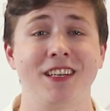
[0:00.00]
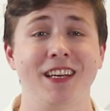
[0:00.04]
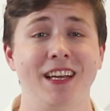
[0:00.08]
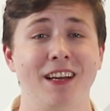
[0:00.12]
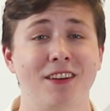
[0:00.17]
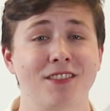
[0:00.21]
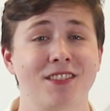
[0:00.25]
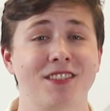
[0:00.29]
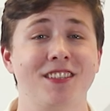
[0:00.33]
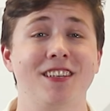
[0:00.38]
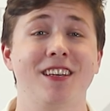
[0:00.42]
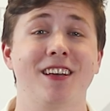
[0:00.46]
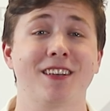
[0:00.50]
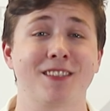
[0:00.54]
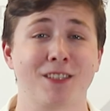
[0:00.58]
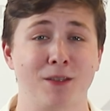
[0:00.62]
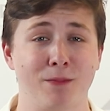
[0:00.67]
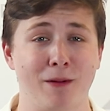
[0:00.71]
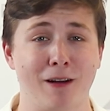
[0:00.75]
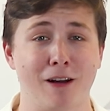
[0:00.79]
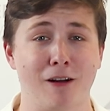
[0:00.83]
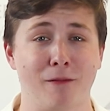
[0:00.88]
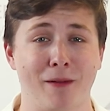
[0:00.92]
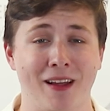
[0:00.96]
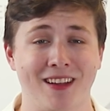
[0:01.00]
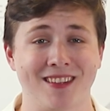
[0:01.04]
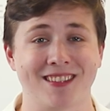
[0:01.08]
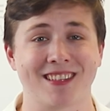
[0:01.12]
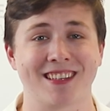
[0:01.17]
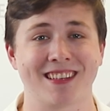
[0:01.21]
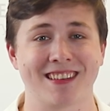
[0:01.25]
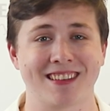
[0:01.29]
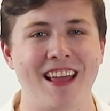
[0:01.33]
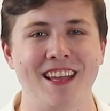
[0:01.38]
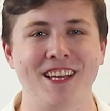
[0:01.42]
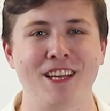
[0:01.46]
TLC experiment.
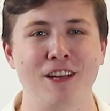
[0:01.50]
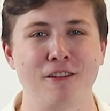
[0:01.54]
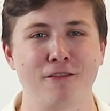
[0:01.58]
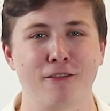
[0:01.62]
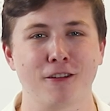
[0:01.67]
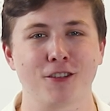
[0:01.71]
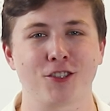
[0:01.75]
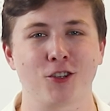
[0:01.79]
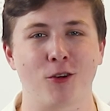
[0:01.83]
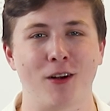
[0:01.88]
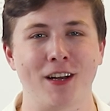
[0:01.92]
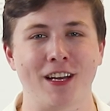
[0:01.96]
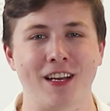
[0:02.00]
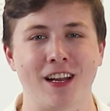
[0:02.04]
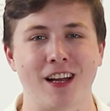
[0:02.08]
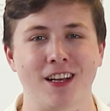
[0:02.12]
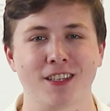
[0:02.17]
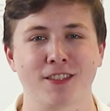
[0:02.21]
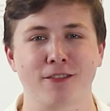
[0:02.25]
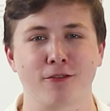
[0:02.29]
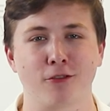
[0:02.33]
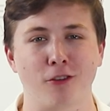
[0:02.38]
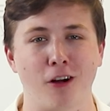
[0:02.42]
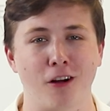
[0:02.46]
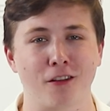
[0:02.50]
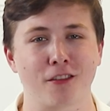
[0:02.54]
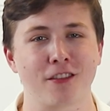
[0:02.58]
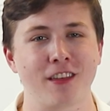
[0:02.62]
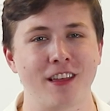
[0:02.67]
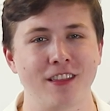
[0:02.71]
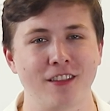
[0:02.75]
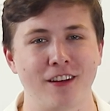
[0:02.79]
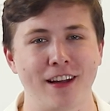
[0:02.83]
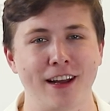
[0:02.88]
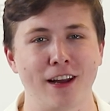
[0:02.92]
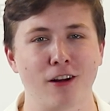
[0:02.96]
Thank you for joining us for our
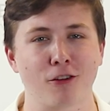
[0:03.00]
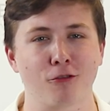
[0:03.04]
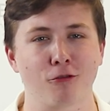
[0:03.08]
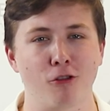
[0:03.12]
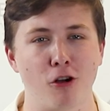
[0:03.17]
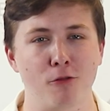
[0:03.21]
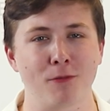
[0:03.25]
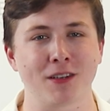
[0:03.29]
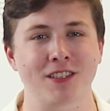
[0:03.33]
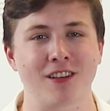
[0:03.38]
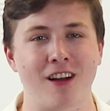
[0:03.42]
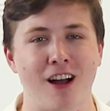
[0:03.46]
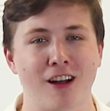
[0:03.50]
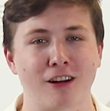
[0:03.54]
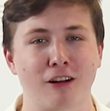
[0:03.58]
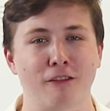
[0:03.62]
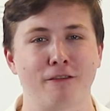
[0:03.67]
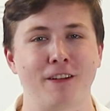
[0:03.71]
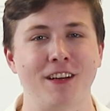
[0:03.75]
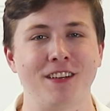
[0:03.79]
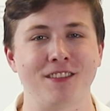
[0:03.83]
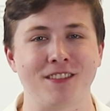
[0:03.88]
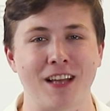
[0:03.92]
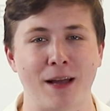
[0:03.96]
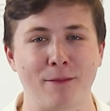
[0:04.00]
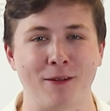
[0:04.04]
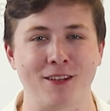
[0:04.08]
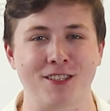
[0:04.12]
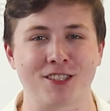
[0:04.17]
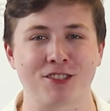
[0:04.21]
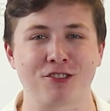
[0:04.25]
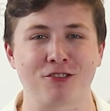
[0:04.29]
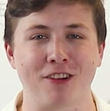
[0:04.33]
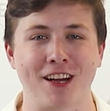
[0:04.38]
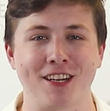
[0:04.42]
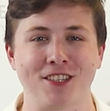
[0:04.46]
thin layer chromatography
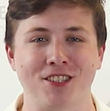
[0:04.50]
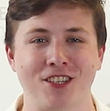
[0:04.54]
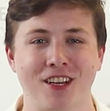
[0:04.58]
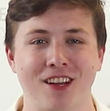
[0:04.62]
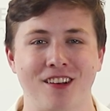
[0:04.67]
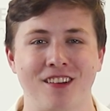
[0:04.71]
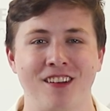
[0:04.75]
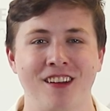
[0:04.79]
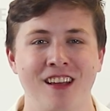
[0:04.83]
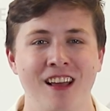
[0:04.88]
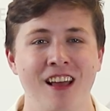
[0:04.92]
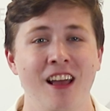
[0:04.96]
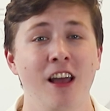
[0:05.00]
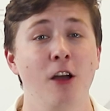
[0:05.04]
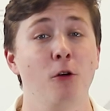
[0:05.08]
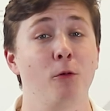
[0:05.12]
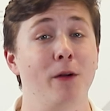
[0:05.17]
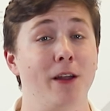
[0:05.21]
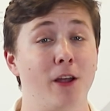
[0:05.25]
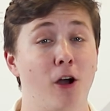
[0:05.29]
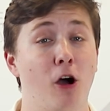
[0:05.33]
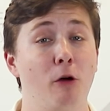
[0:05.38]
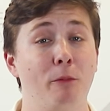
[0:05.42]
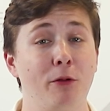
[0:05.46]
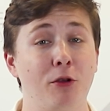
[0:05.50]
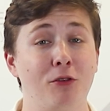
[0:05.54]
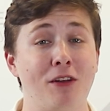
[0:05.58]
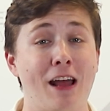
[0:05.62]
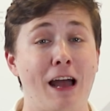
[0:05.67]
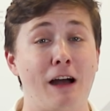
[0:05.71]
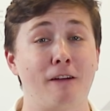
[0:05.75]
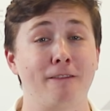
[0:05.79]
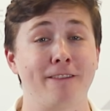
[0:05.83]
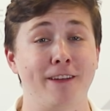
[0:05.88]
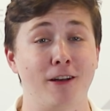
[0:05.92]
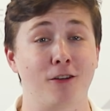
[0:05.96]
demonstration. We hope you
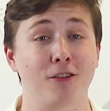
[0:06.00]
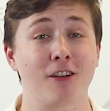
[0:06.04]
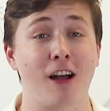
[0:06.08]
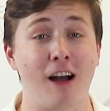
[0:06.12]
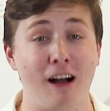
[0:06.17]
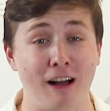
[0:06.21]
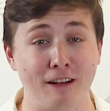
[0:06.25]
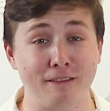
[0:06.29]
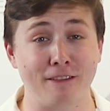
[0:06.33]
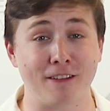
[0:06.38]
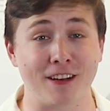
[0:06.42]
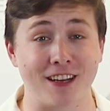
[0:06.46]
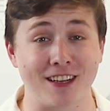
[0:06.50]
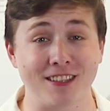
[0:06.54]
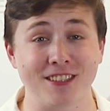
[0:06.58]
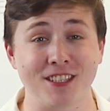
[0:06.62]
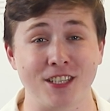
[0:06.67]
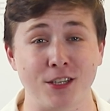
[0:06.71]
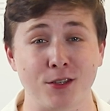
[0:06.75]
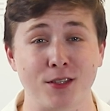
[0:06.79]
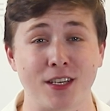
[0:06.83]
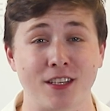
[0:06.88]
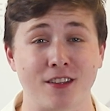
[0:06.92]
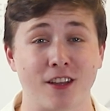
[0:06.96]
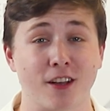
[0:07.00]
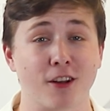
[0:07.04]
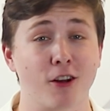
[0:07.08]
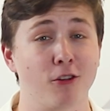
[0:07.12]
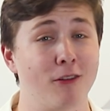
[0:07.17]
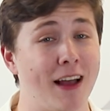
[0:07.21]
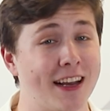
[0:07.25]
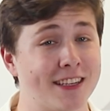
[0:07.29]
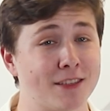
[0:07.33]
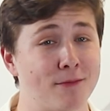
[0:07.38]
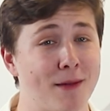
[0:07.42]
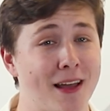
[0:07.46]
now feel confident using the
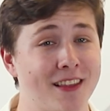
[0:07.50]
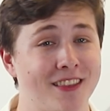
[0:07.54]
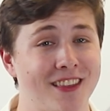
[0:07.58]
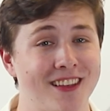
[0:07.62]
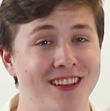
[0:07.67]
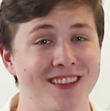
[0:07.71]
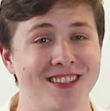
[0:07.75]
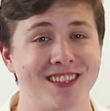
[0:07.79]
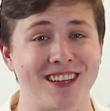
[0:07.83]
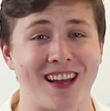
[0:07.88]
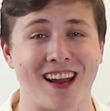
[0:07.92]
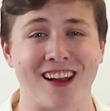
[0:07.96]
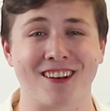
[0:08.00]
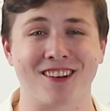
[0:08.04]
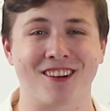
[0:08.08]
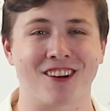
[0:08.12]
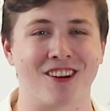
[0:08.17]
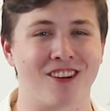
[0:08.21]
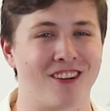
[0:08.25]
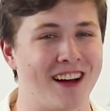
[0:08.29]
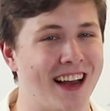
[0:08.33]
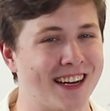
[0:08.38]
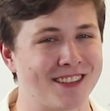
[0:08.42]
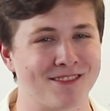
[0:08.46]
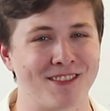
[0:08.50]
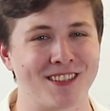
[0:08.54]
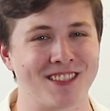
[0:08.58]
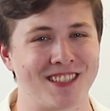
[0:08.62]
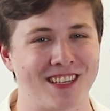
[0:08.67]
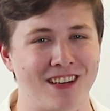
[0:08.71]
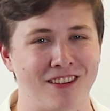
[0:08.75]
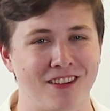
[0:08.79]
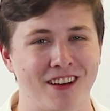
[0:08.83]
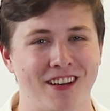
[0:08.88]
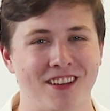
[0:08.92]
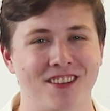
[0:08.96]
correct methods and correct
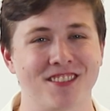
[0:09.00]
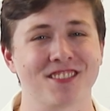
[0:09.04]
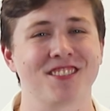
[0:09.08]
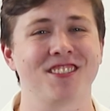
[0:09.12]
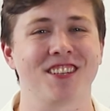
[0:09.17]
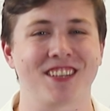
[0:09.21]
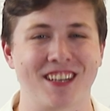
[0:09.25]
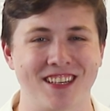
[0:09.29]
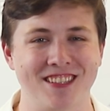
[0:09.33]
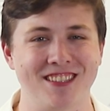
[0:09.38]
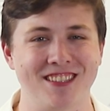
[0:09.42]
materials to